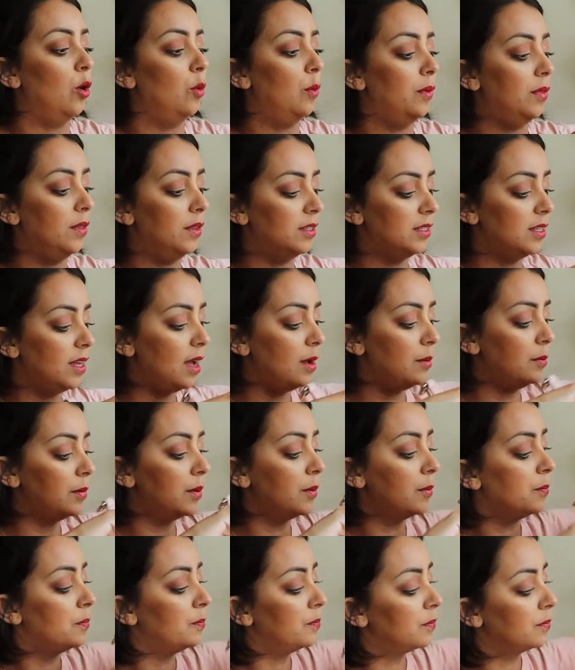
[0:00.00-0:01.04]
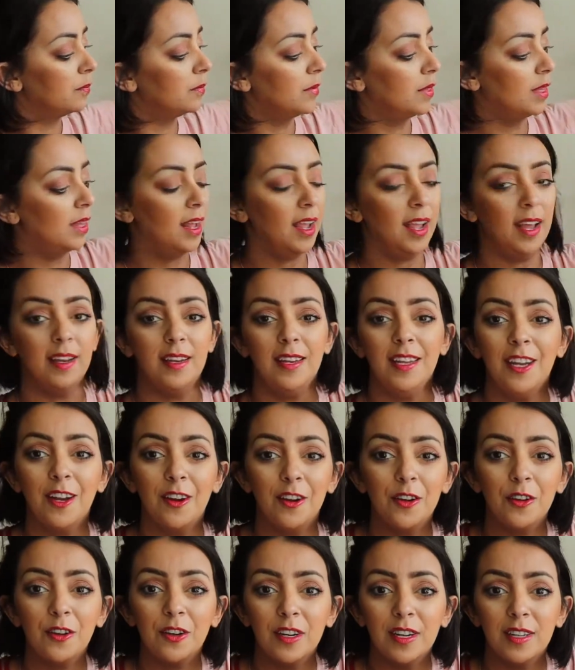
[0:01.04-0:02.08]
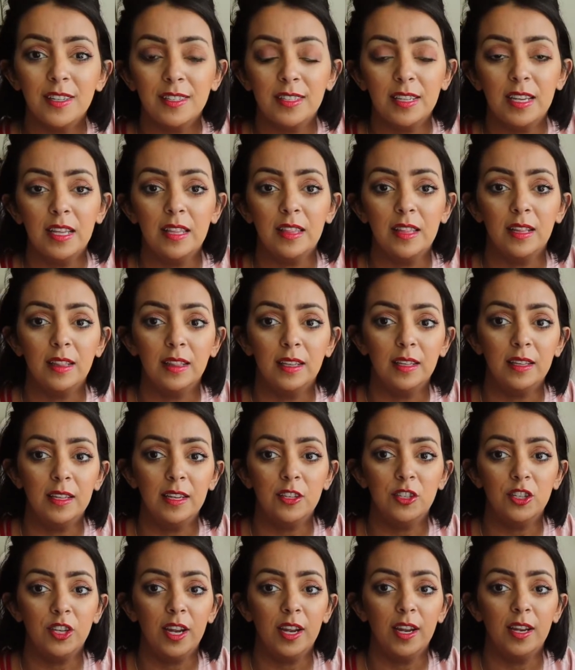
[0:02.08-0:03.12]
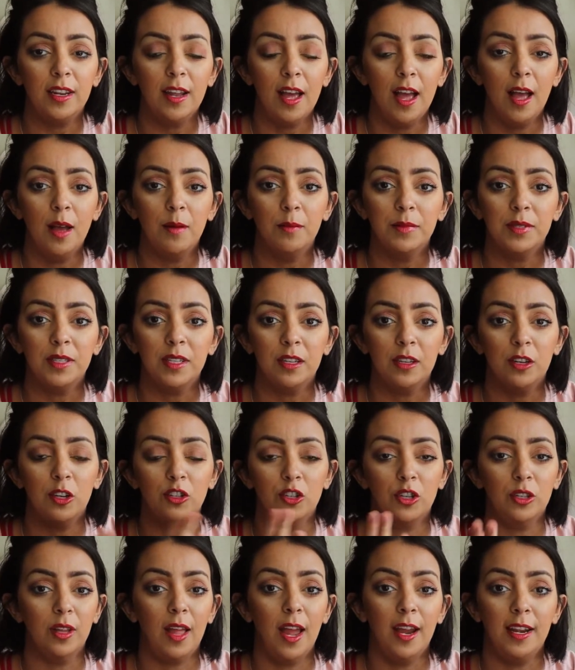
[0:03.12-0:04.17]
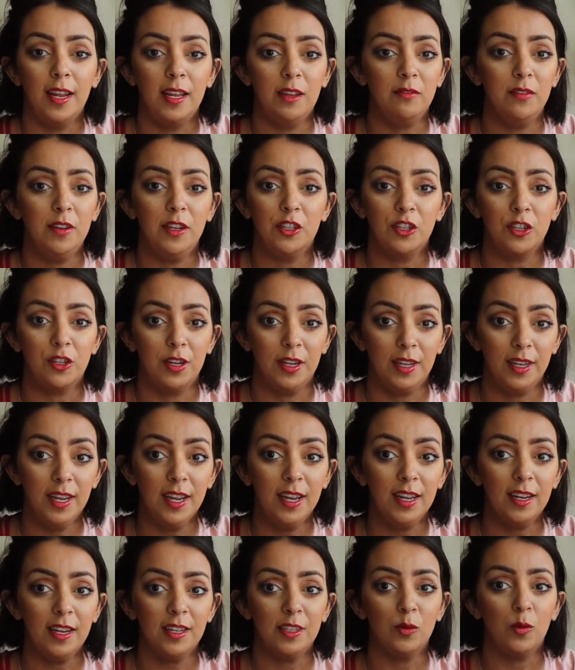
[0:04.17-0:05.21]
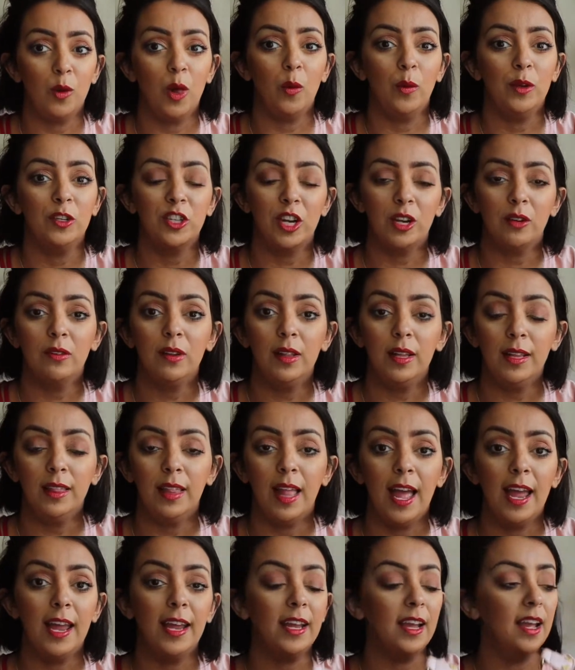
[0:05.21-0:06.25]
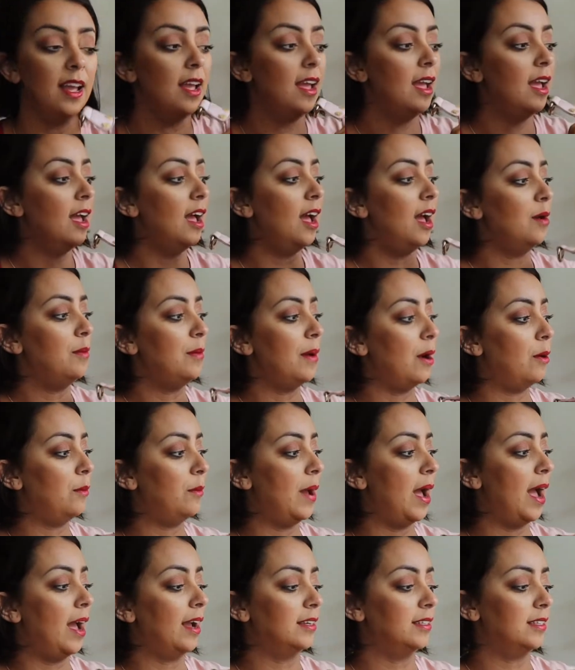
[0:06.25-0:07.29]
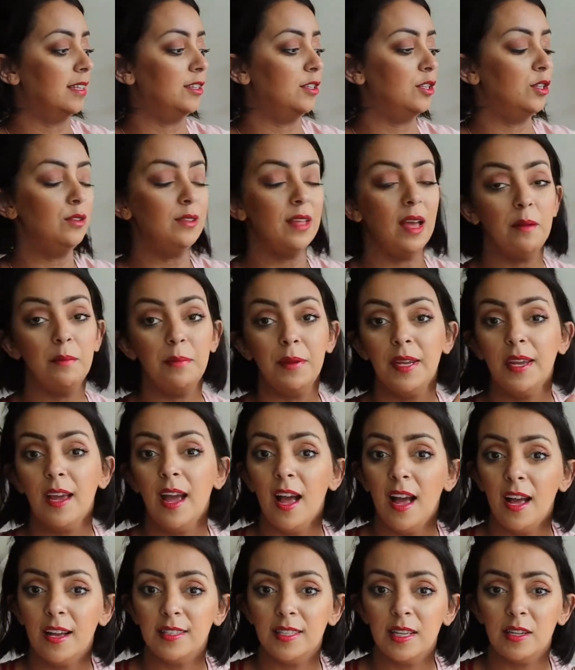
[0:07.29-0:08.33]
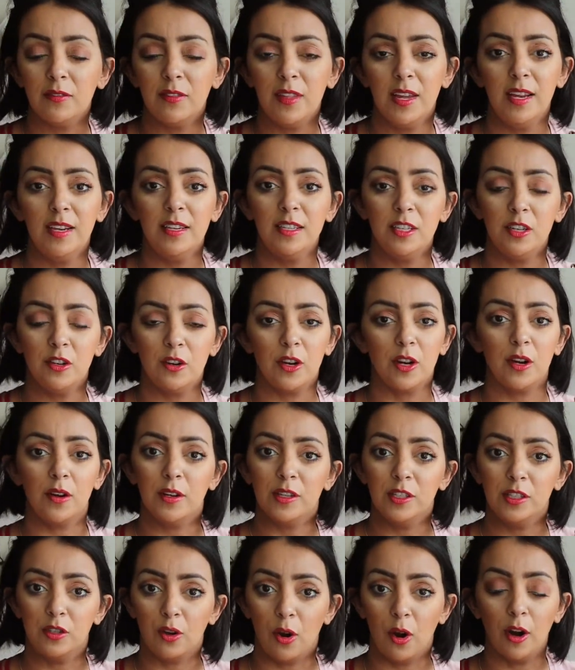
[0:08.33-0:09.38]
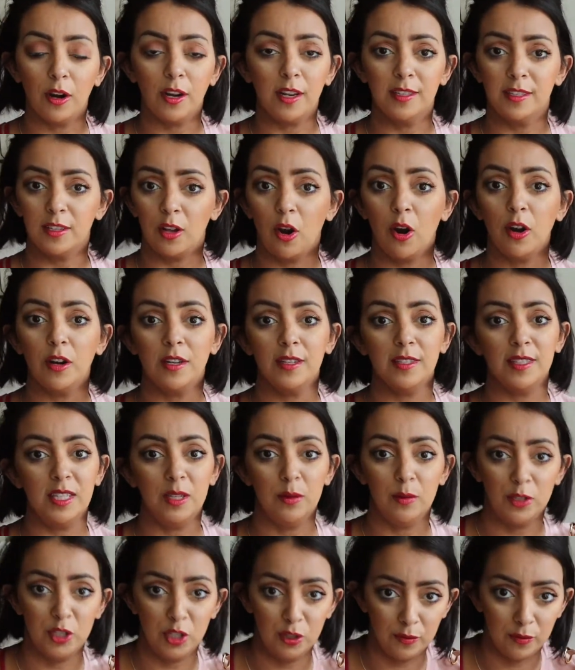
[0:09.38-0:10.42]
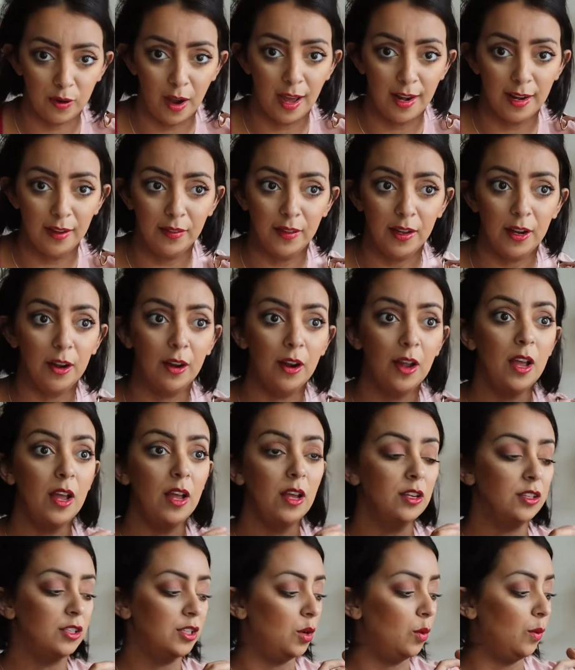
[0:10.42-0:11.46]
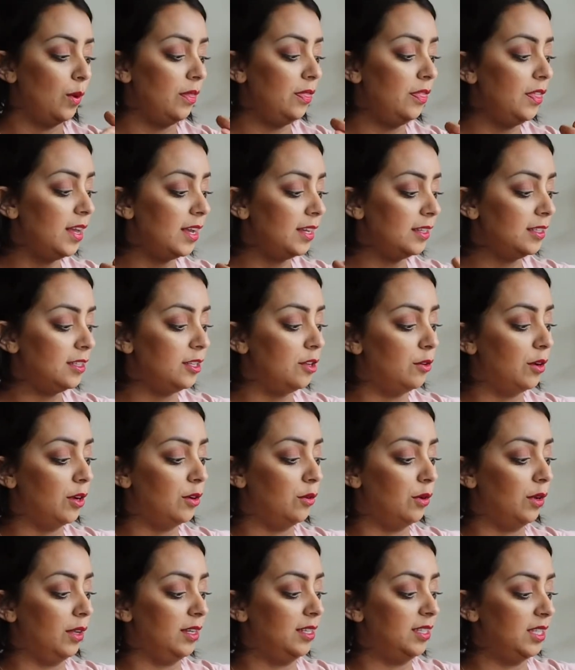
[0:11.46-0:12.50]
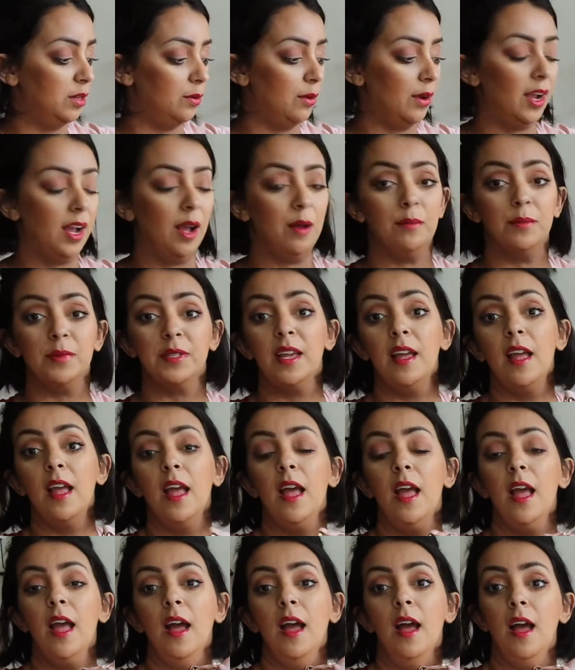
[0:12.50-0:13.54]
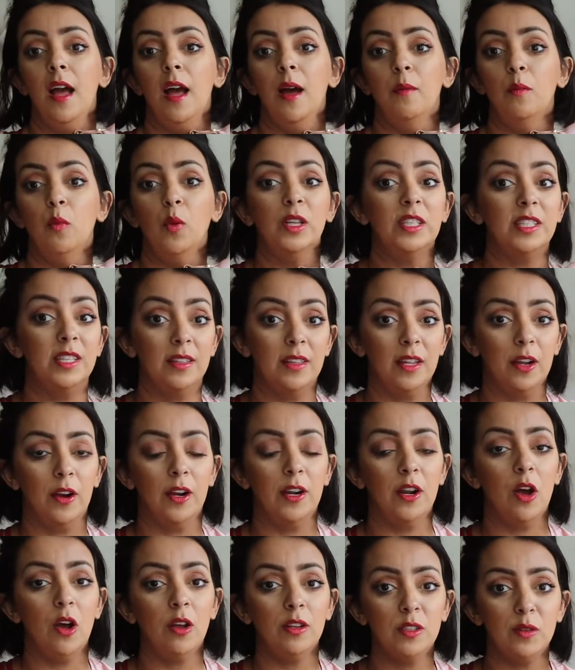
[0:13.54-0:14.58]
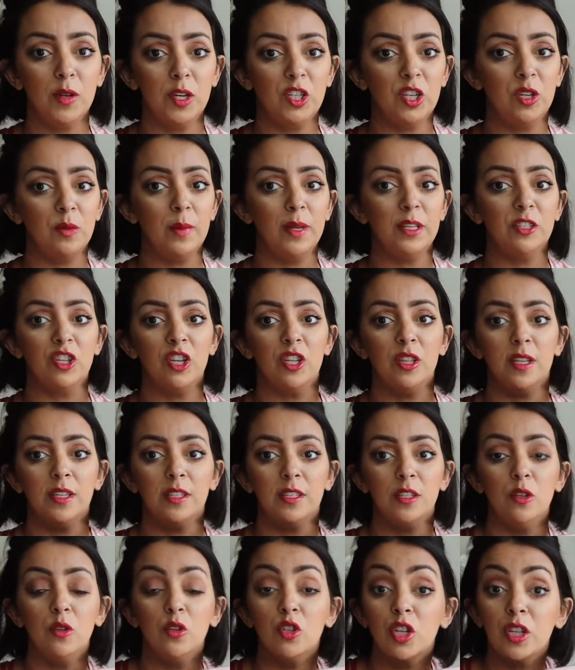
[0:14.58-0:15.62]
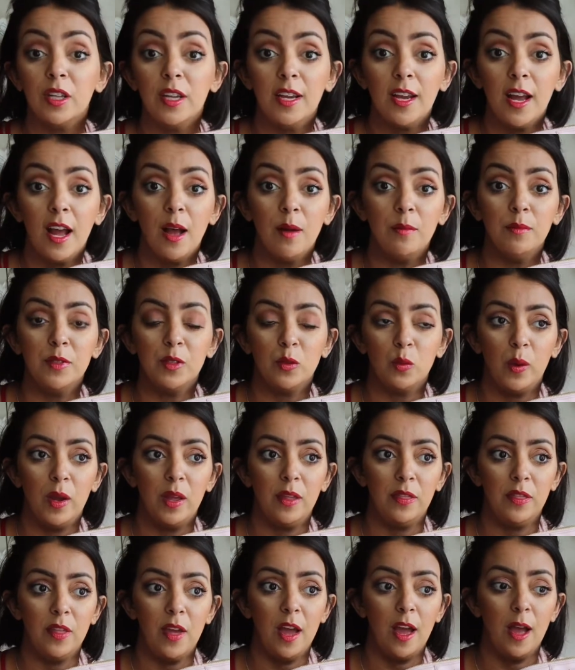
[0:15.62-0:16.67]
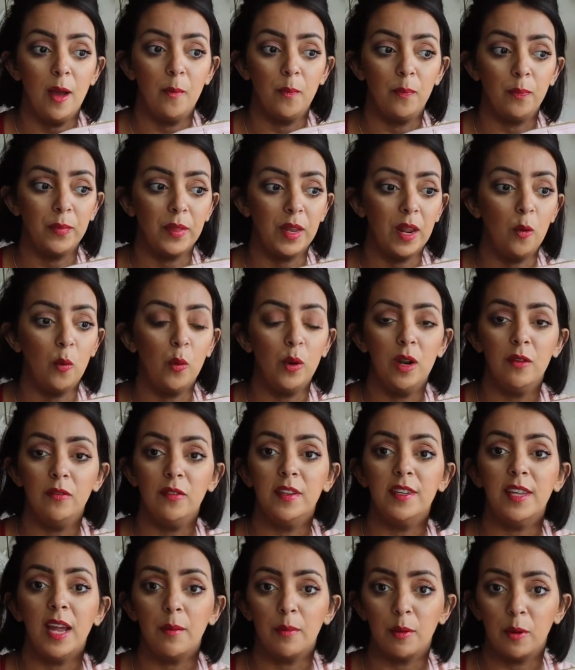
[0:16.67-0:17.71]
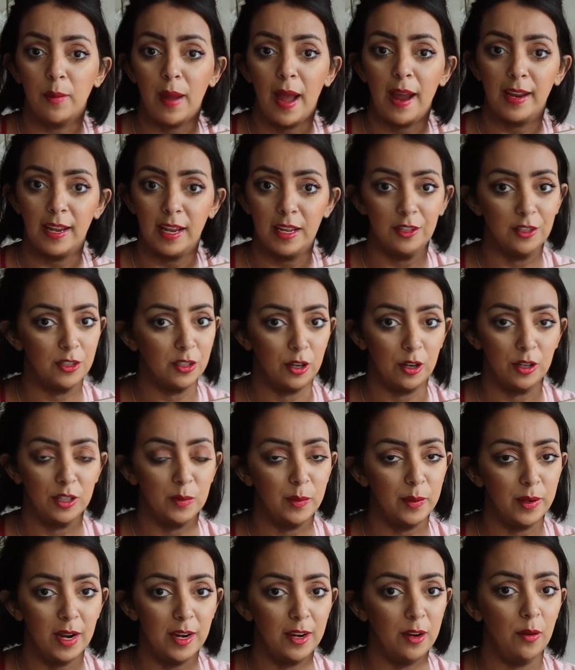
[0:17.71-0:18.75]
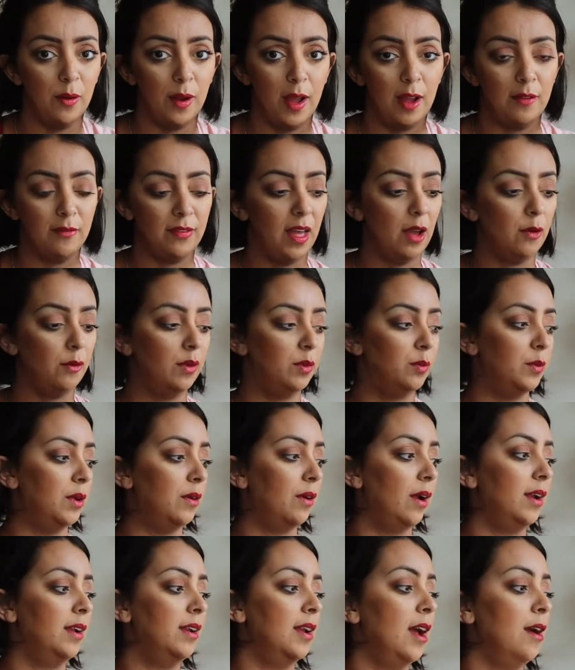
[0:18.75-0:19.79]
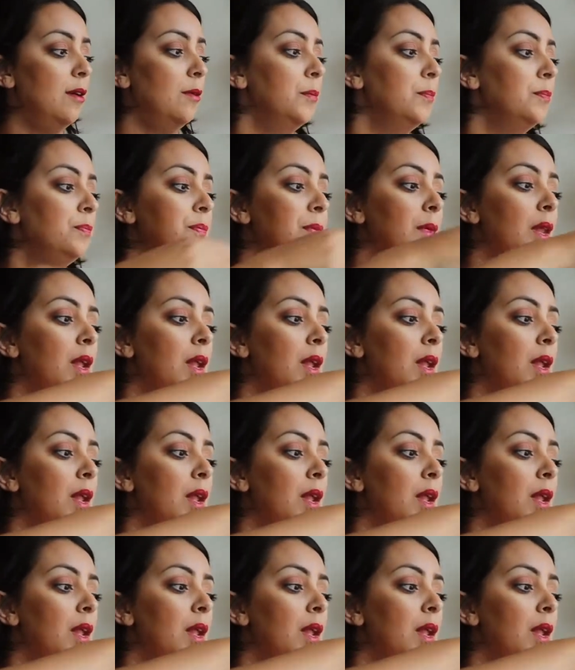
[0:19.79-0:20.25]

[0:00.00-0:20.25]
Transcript: to open this up, and here you're going to see the Lily Jade um, signature lining featured again as well, which I really like about bags that do that, because if the interior is dark, it's hard to see what you've got in there. So with this, you can really see what comes, um, what's in there. And also, I should mention, this usually comes with um, one of the diaper bag inserts, but I don't have that with me right now.